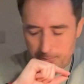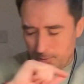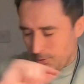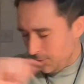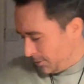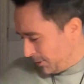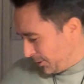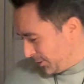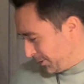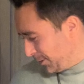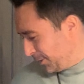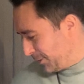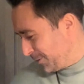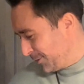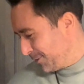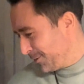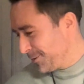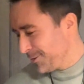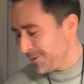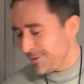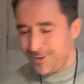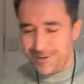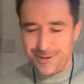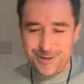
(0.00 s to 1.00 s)
Oh,
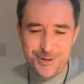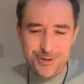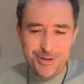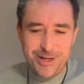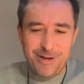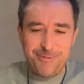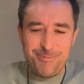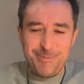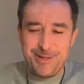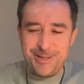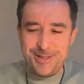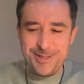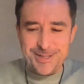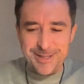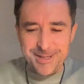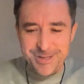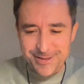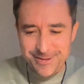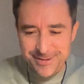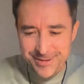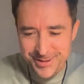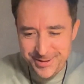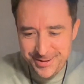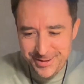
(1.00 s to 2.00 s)
it's gonna drive me
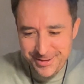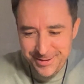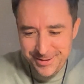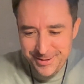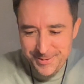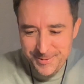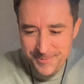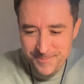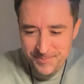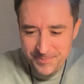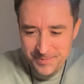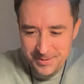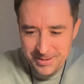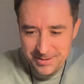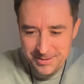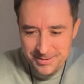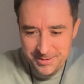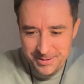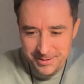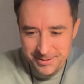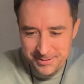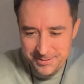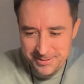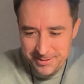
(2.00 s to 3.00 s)
insane, this.
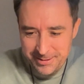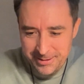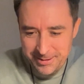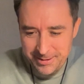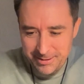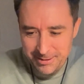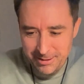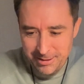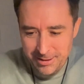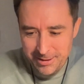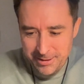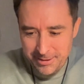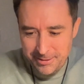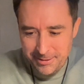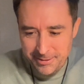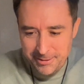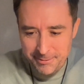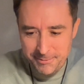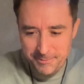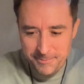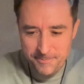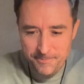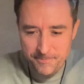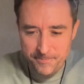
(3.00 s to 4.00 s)
So I need to hear the line
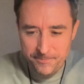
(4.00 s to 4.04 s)
now.